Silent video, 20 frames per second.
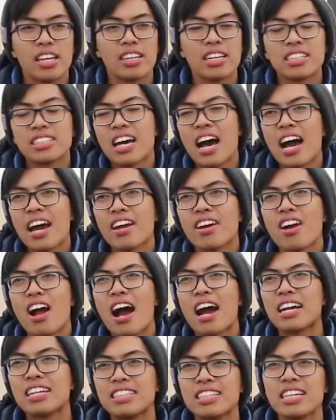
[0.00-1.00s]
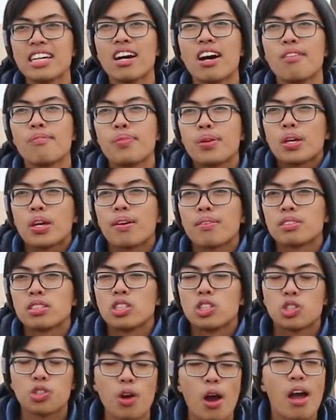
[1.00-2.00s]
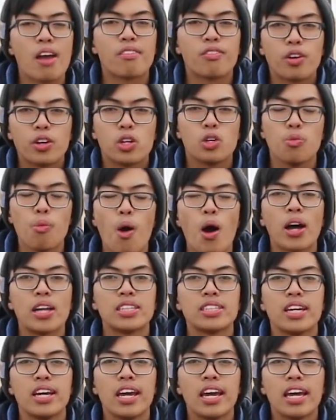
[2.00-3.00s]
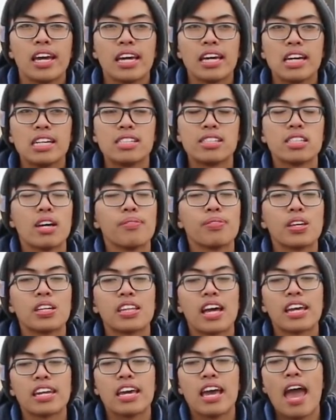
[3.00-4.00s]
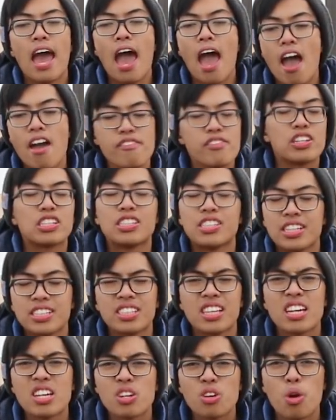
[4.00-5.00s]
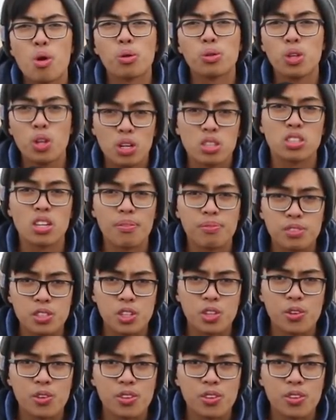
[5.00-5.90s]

The entire idea of being able to drive where you want is something that every 16-year-old looks up to.